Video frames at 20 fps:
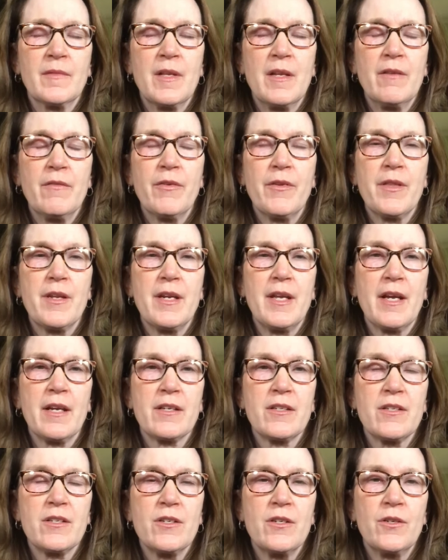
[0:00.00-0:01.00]
And for the
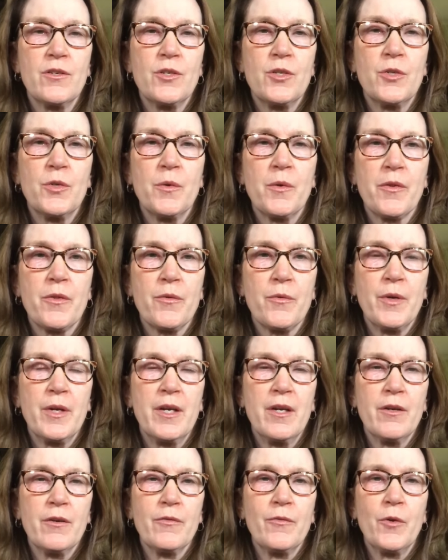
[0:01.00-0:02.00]
next 2 or
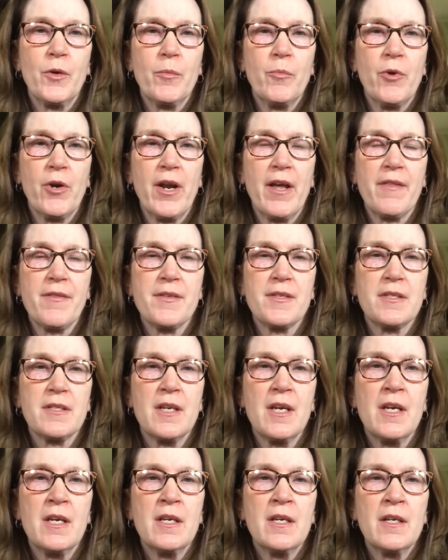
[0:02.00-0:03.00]
3 or 4 breaths,
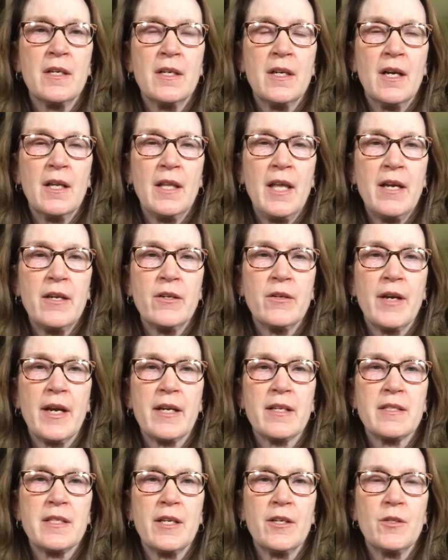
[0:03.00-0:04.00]
allow your
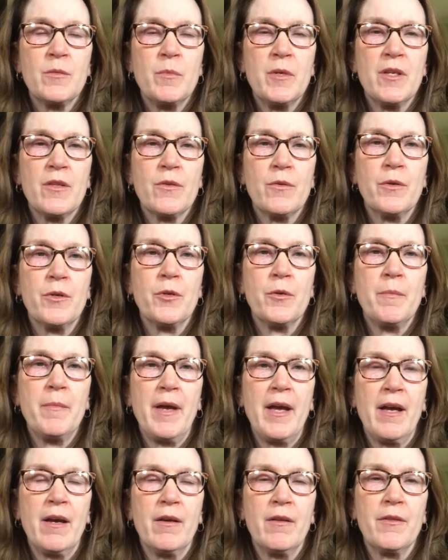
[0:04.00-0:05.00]
exhale to be through your
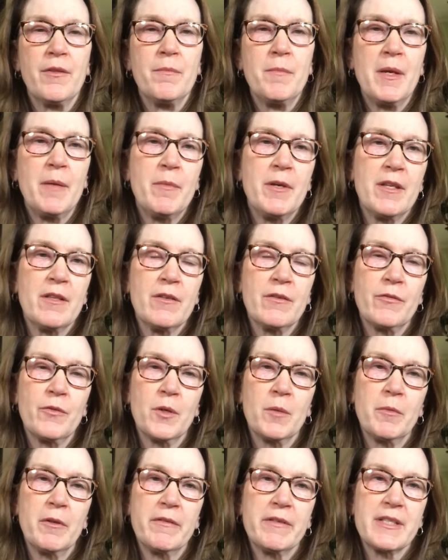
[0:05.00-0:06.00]
mouth, maybe in the
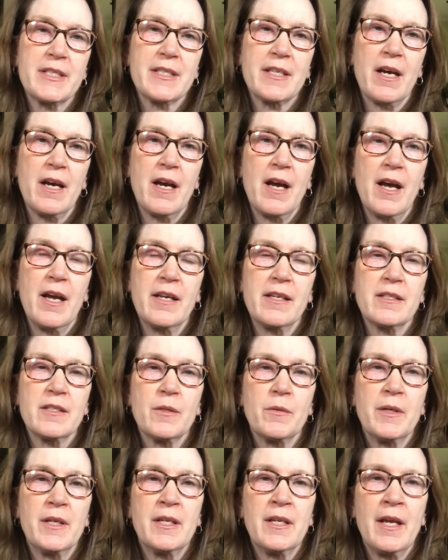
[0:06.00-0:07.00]
form of a sigh. So
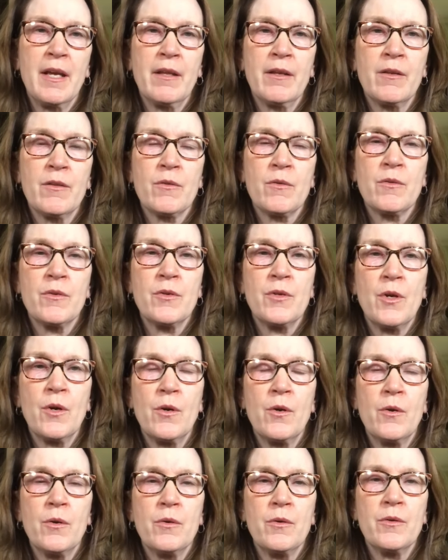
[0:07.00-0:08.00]
inhaling through the
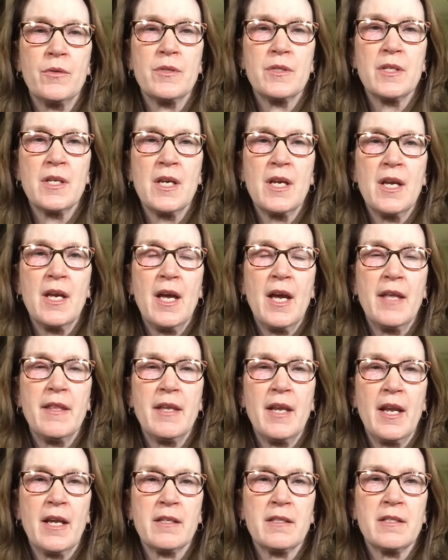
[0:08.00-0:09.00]
nose and
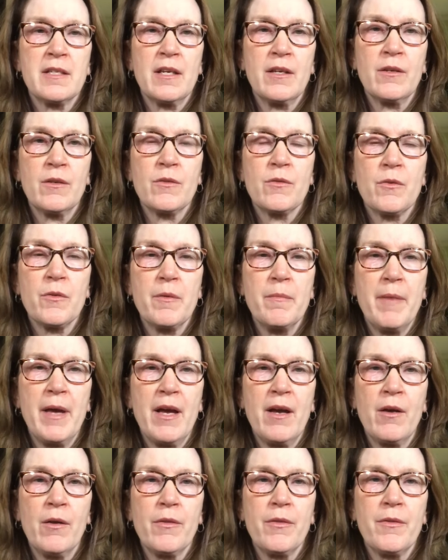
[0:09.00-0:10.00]
then exhaling through the
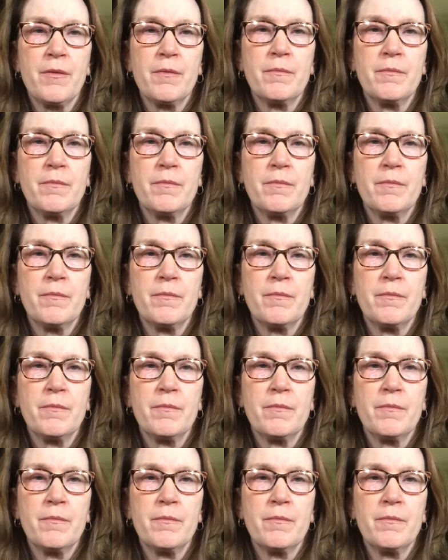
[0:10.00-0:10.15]
mouth.